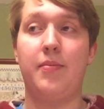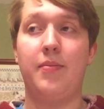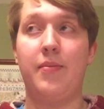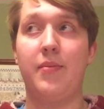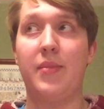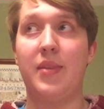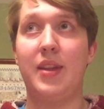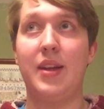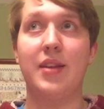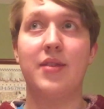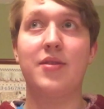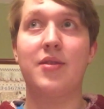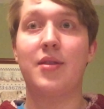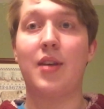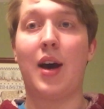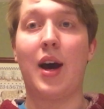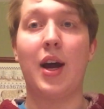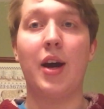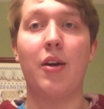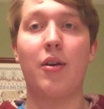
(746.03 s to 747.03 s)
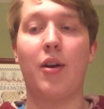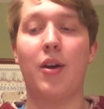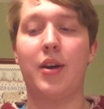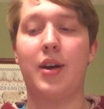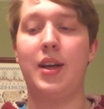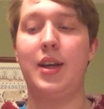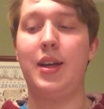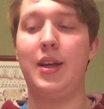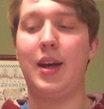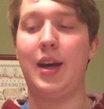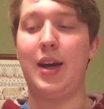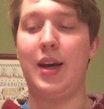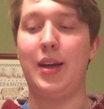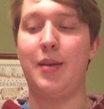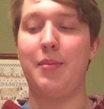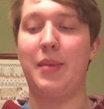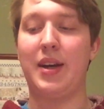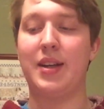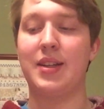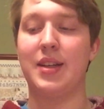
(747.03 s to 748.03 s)
this hierarchy
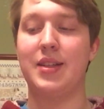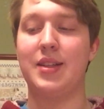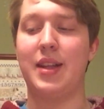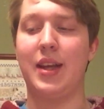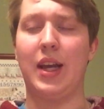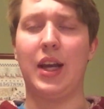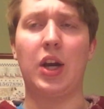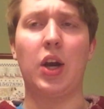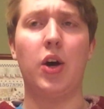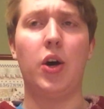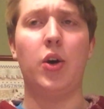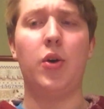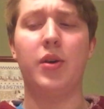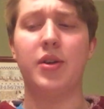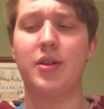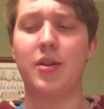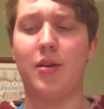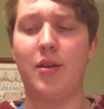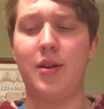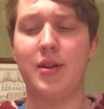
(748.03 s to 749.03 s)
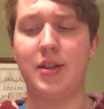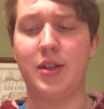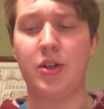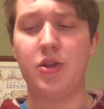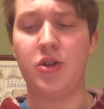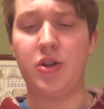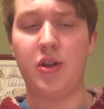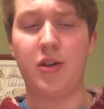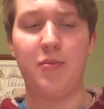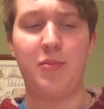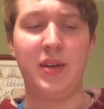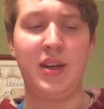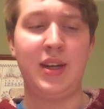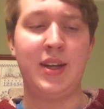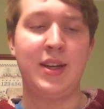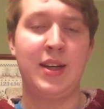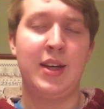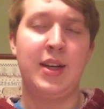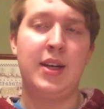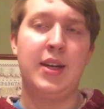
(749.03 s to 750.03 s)
and makes us think, oh, it's all as it should
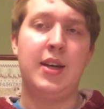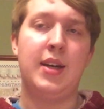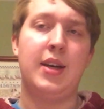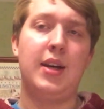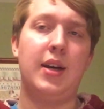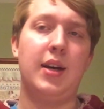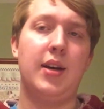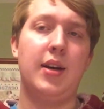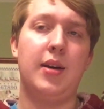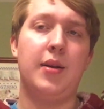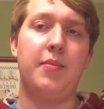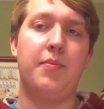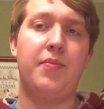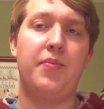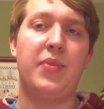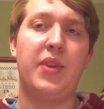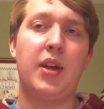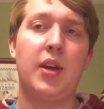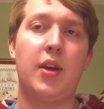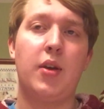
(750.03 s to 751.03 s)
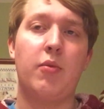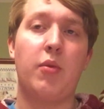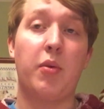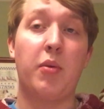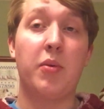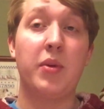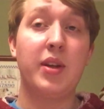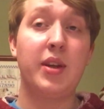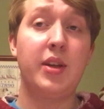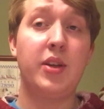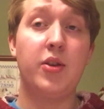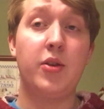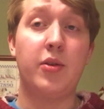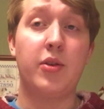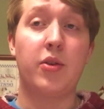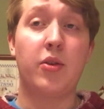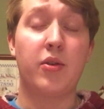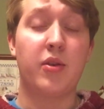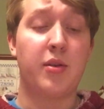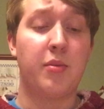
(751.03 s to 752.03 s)
be. What we really do
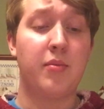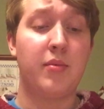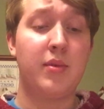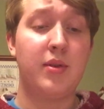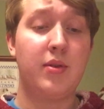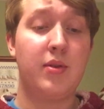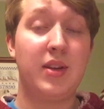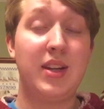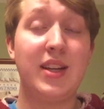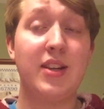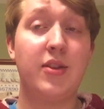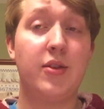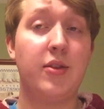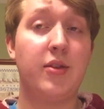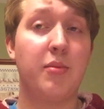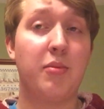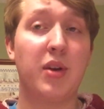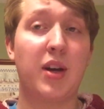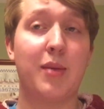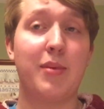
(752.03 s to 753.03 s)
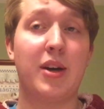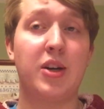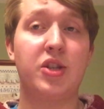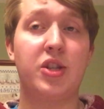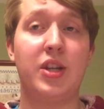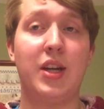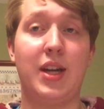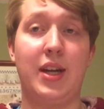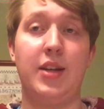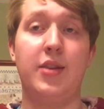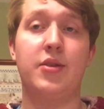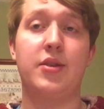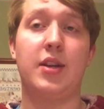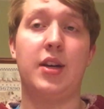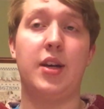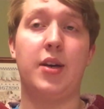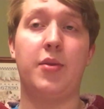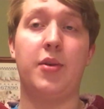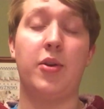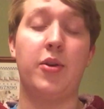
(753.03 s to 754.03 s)
need to do to bring about change,
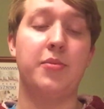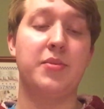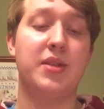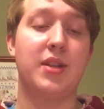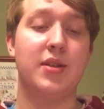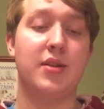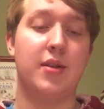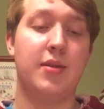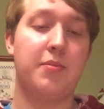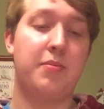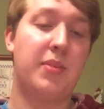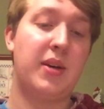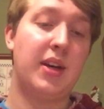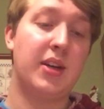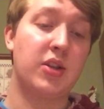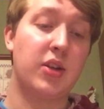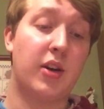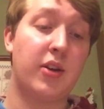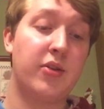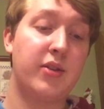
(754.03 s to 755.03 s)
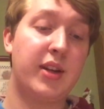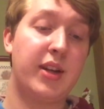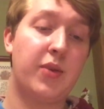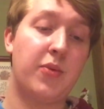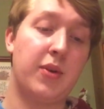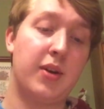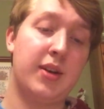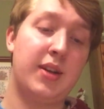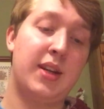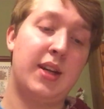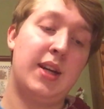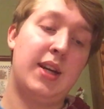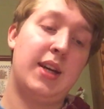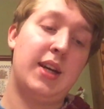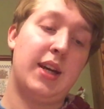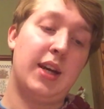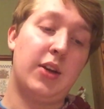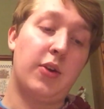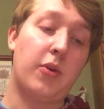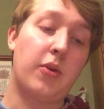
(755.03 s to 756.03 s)
what Holmes says on page 181,
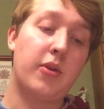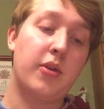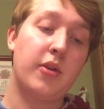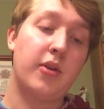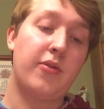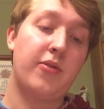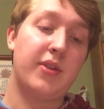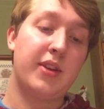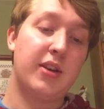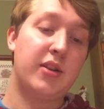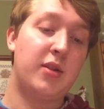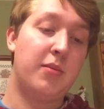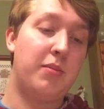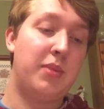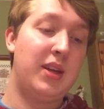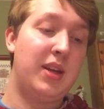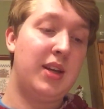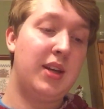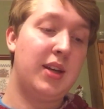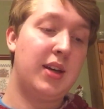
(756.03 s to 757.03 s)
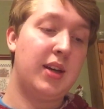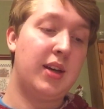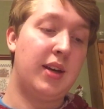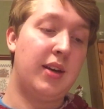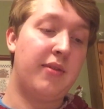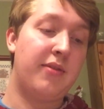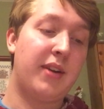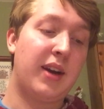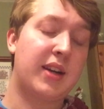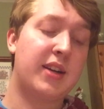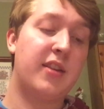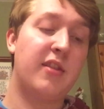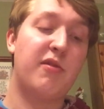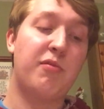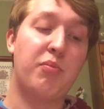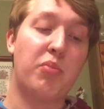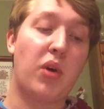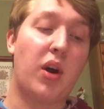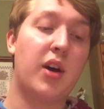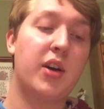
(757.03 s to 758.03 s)
in order for there to be an
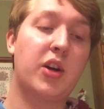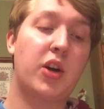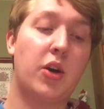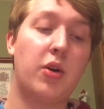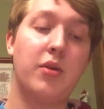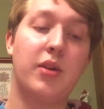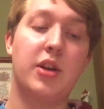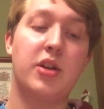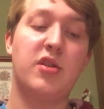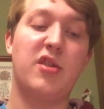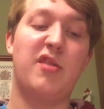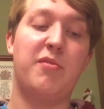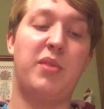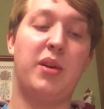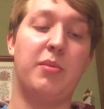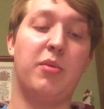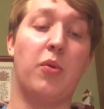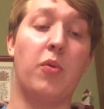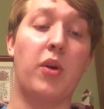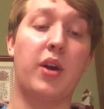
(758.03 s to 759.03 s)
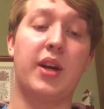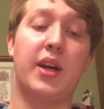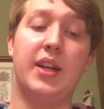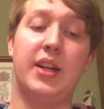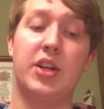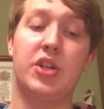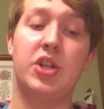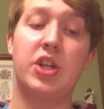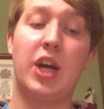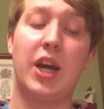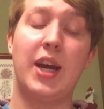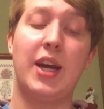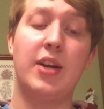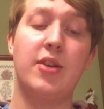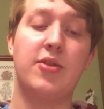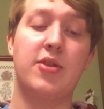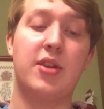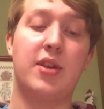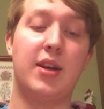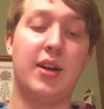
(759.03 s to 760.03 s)
effective, broad coalition of people working to
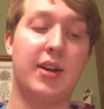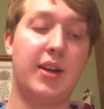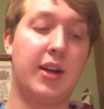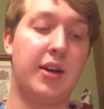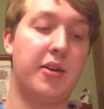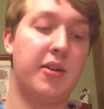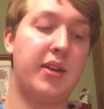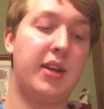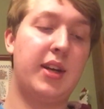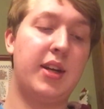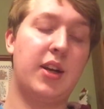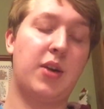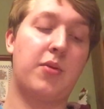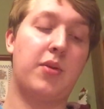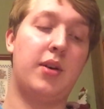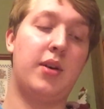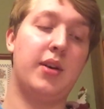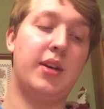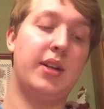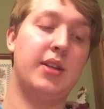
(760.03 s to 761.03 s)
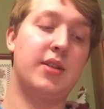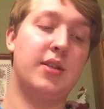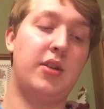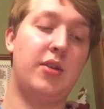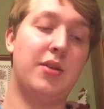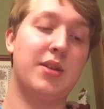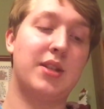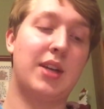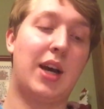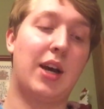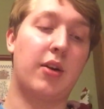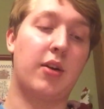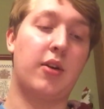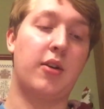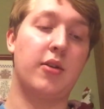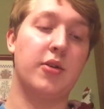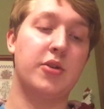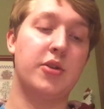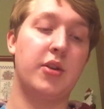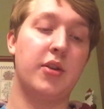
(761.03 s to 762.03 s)
change the unhealthy inequalities in U.S.
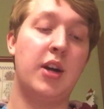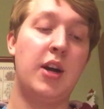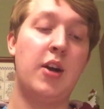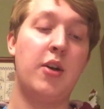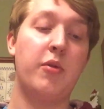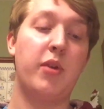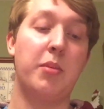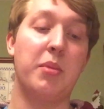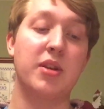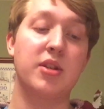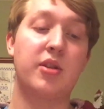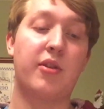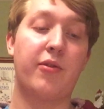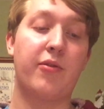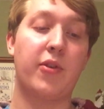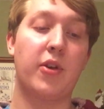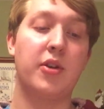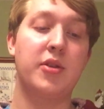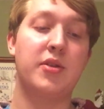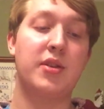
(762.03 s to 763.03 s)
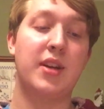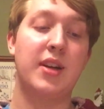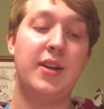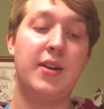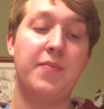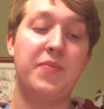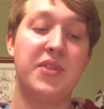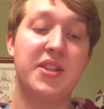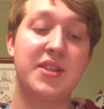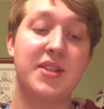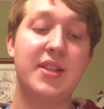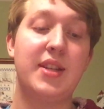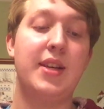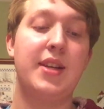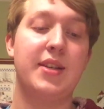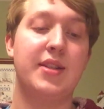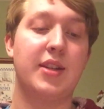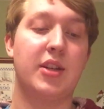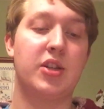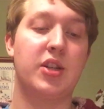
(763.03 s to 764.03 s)
agriculture, we must first
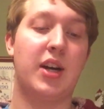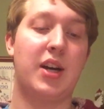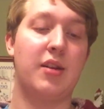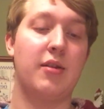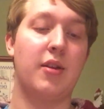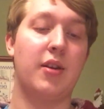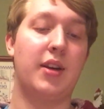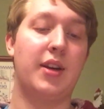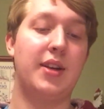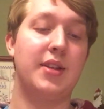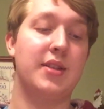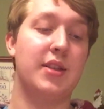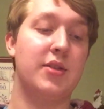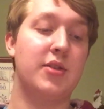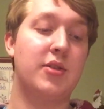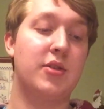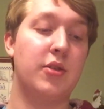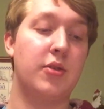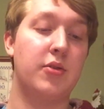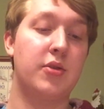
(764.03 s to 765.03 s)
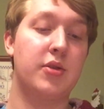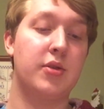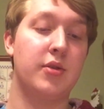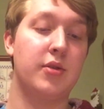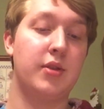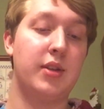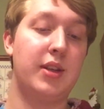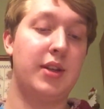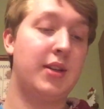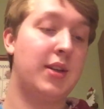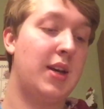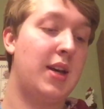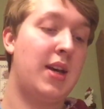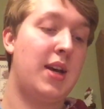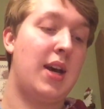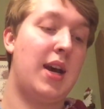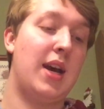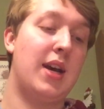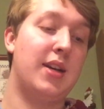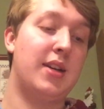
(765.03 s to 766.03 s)
see such hierarchies as socially
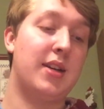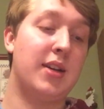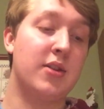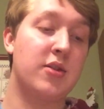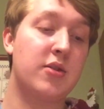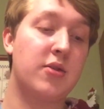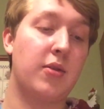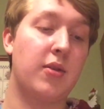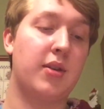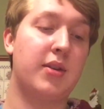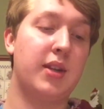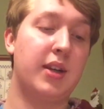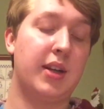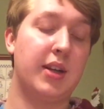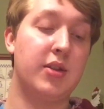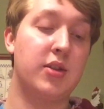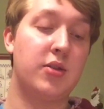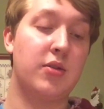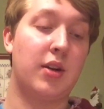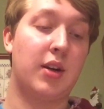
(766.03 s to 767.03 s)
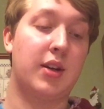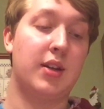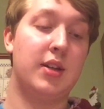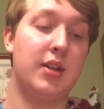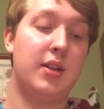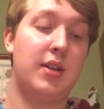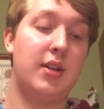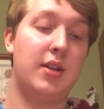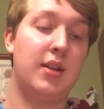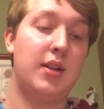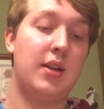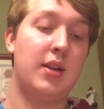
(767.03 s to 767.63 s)
and historically constructed